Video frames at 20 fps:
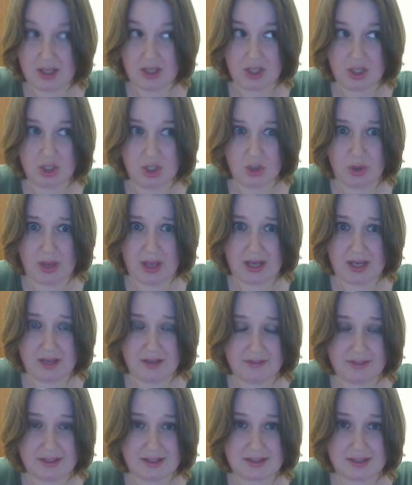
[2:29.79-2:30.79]
Any
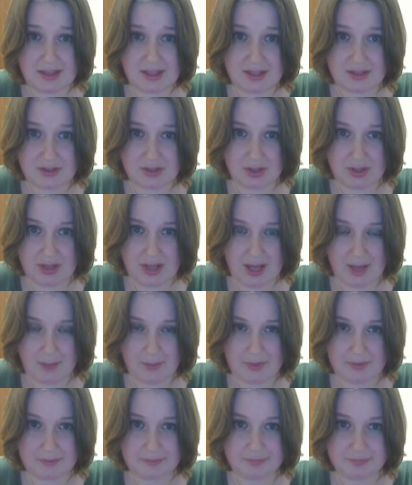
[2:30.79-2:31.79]
of these things could
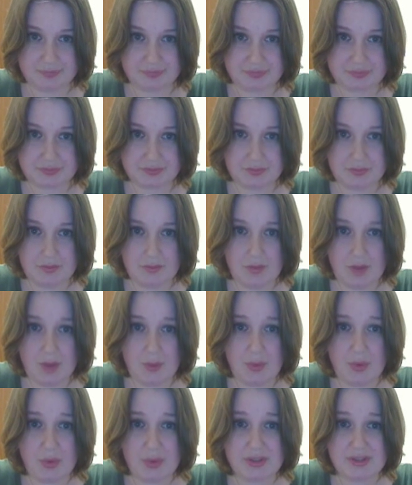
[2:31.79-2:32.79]
happen.
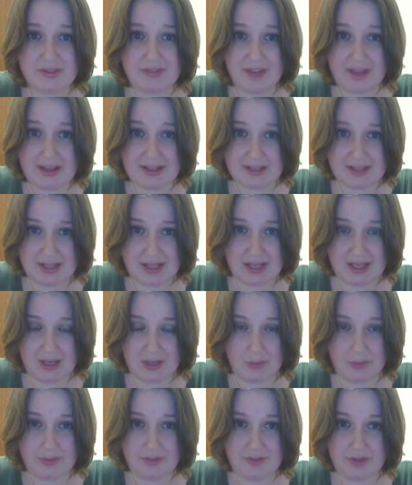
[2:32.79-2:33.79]
But what's
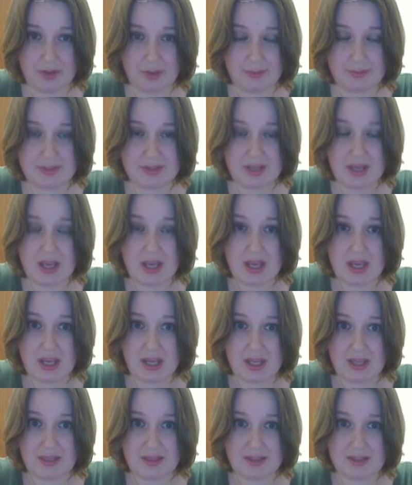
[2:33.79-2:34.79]
fascinating with films
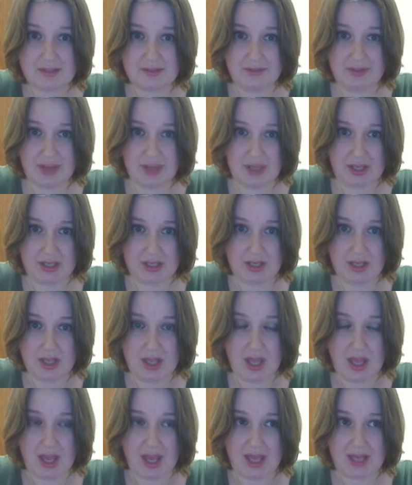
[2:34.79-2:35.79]
in this vein,
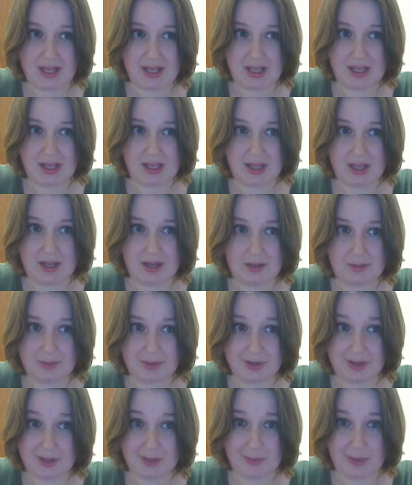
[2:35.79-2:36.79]
and I'm
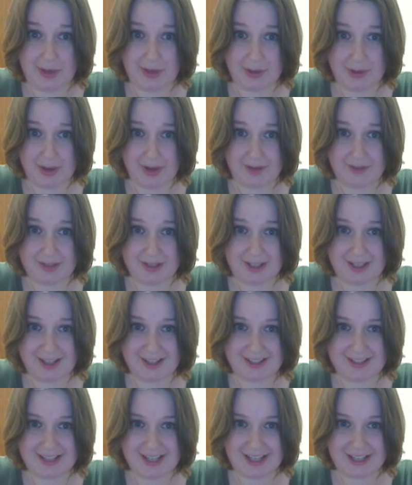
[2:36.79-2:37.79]
going to compare Gravity to
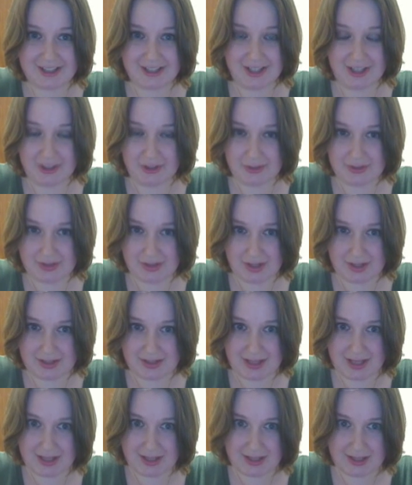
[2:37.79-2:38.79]
this actually, I know it's not
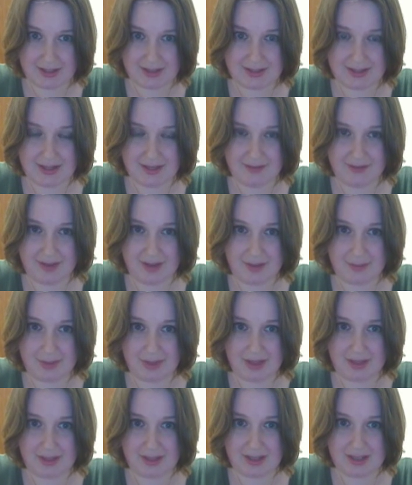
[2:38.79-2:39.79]
exactly in the same vein, but
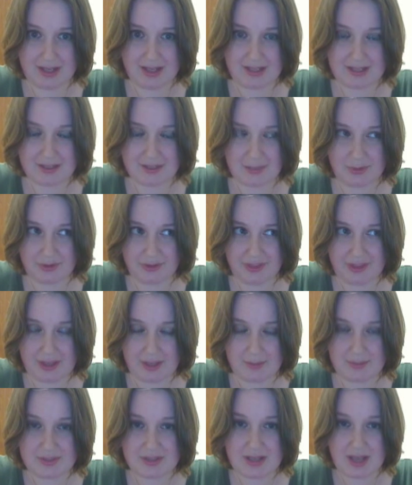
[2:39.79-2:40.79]
I think it has similar
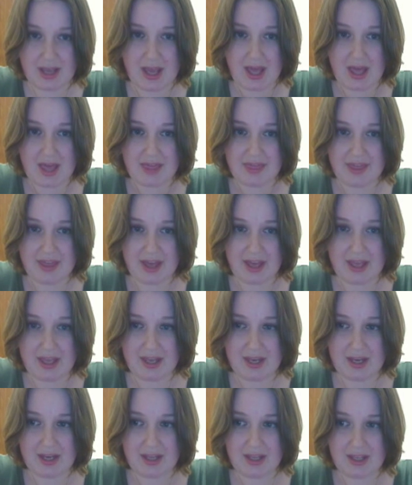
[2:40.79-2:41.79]
themes, that
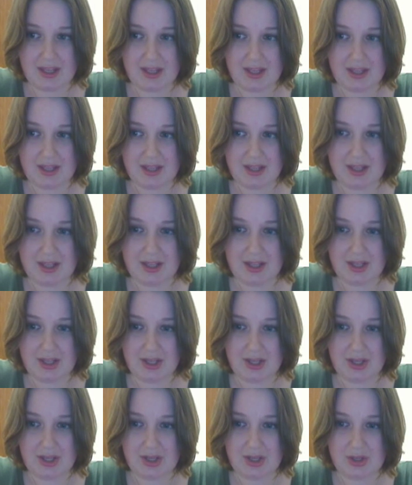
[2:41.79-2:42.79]

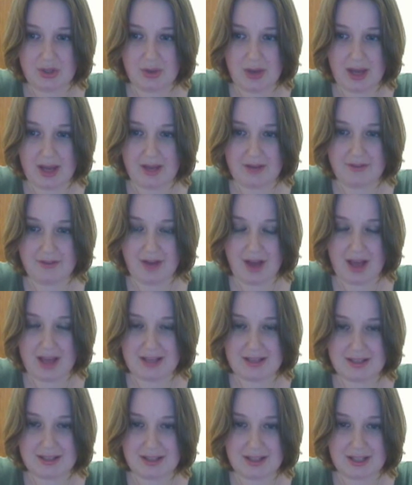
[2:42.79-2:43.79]
you have
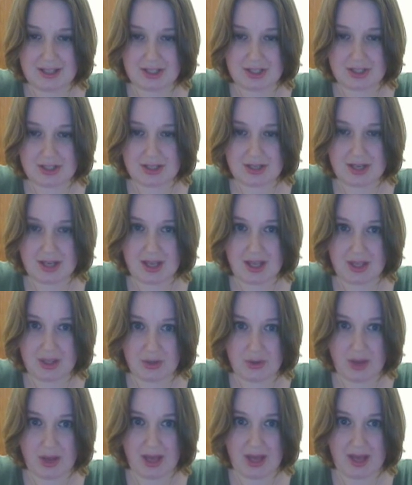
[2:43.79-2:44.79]
isolation, and
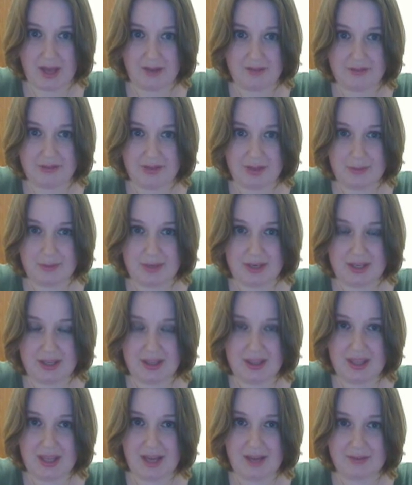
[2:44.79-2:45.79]
you have
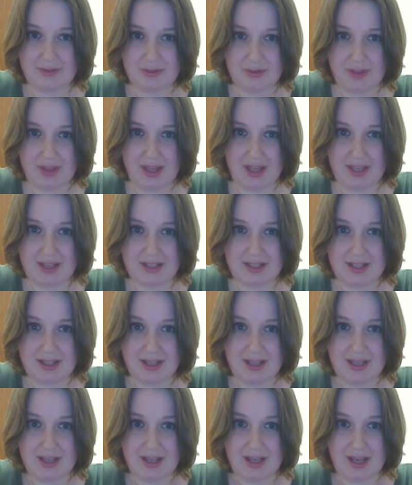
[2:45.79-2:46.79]
immediately after that
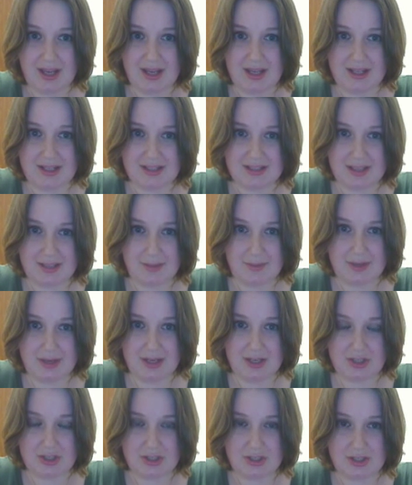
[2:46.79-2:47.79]
an
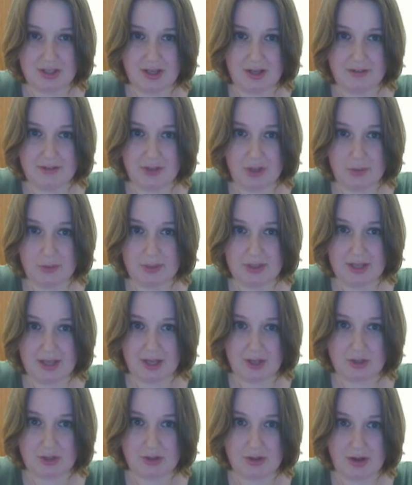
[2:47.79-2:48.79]
examination of human
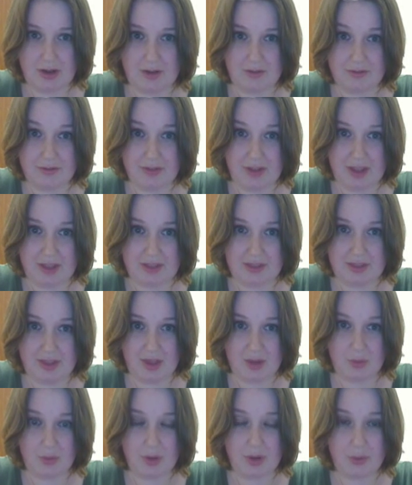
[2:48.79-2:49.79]
nature and faith,
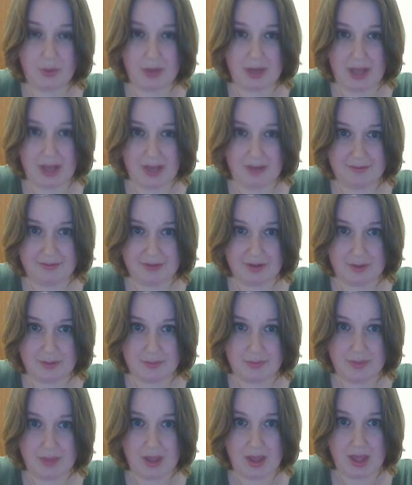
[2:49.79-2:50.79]
and where we came from.